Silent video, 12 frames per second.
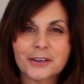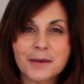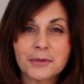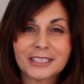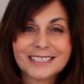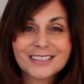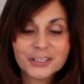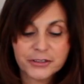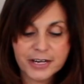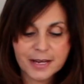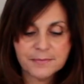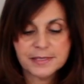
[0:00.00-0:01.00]
I'm on
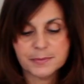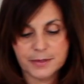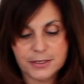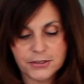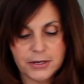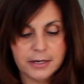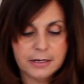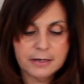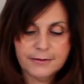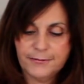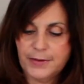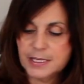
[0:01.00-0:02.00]
Instagram, Spinach
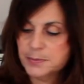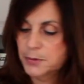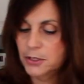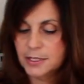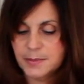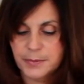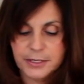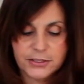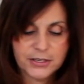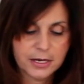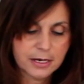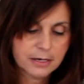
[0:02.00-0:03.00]
Tiger, Facebook, Spinach
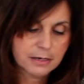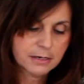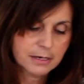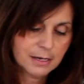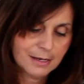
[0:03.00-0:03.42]
Tiger,